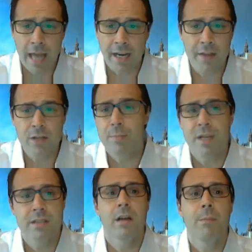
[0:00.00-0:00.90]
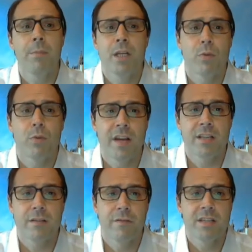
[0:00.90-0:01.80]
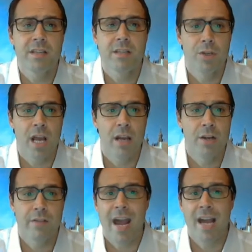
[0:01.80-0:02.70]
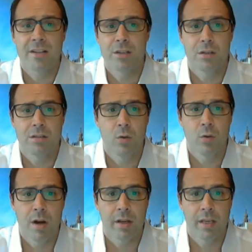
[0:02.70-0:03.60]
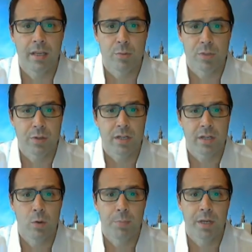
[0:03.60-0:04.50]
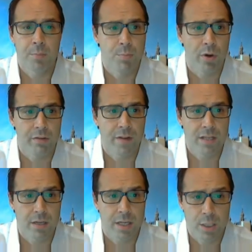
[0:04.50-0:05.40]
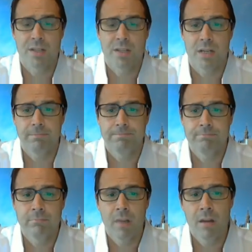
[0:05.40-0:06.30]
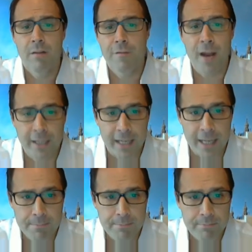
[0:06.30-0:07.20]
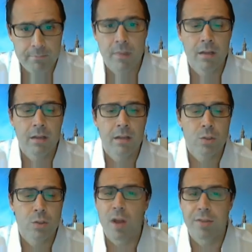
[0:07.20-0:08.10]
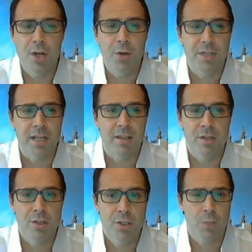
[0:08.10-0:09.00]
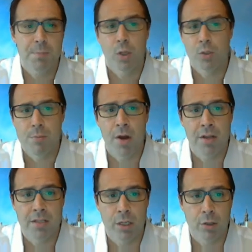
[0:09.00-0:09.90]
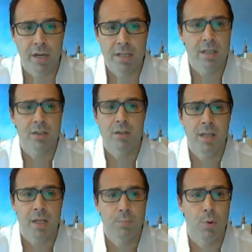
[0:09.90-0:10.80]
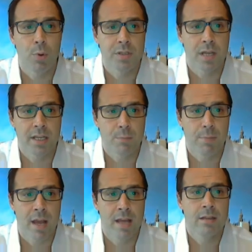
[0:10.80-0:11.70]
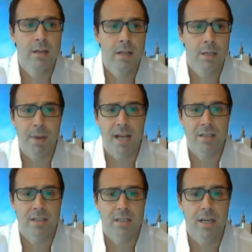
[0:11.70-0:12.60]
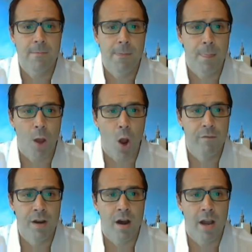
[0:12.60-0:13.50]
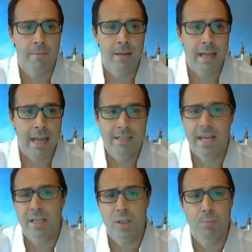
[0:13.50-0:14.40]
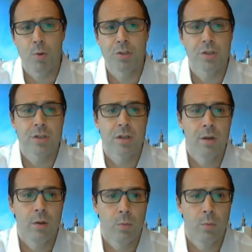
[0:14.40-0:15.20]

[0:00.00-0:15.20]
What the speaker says: And I think domestic companies will face a very similar challenge if access to the single market is restricted or becomes more expensive. Finally, it's worth noting that just because demand has increased doesn't mean exporters can expand capacity overnight. It takes exporters